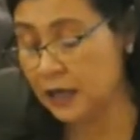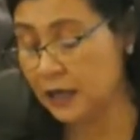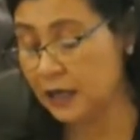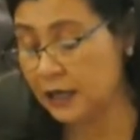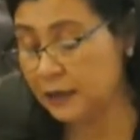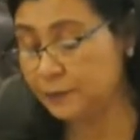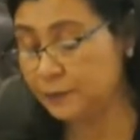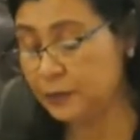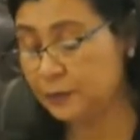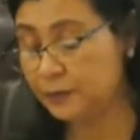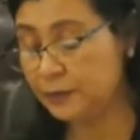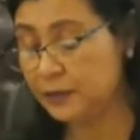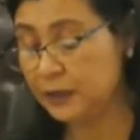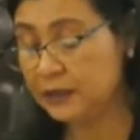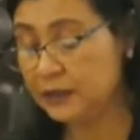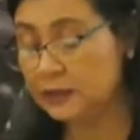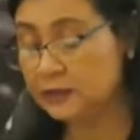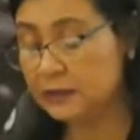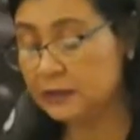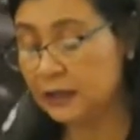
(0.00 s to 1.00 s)
I
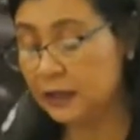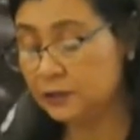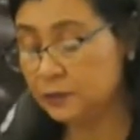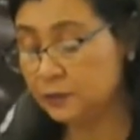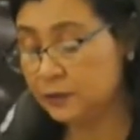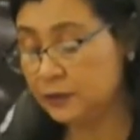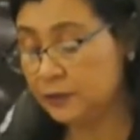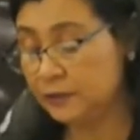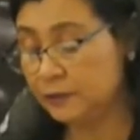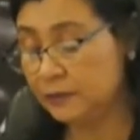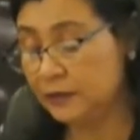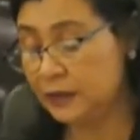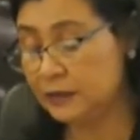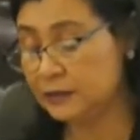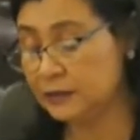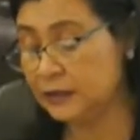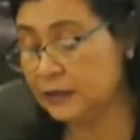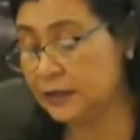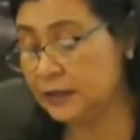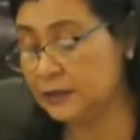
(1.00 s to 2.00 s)
prepared and dealt with the
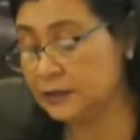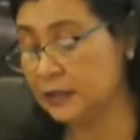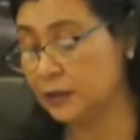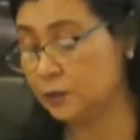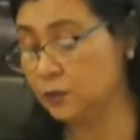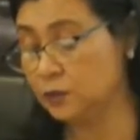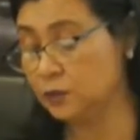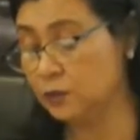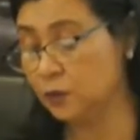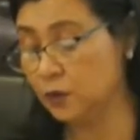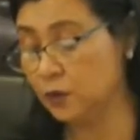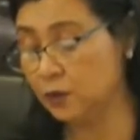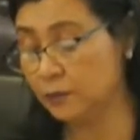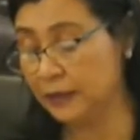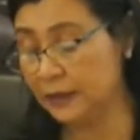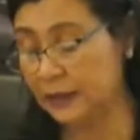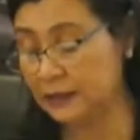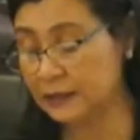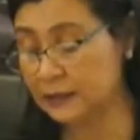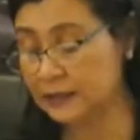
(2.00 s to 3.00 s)
matter as I would all
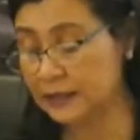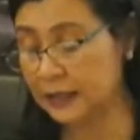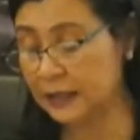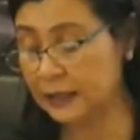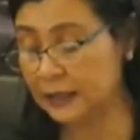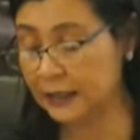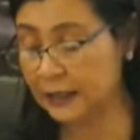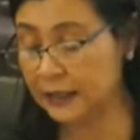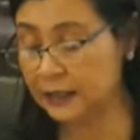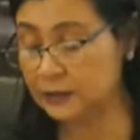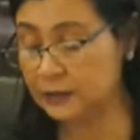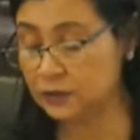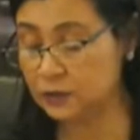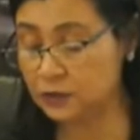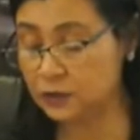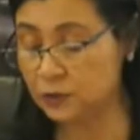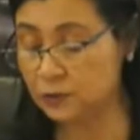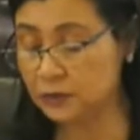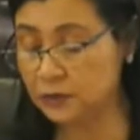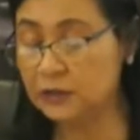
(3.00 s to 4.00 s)
matters
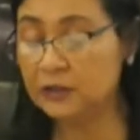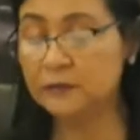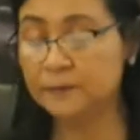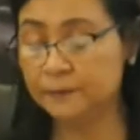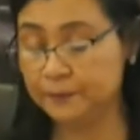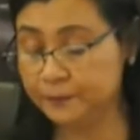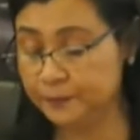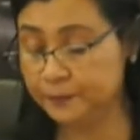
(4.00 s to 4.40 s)
allocated to me.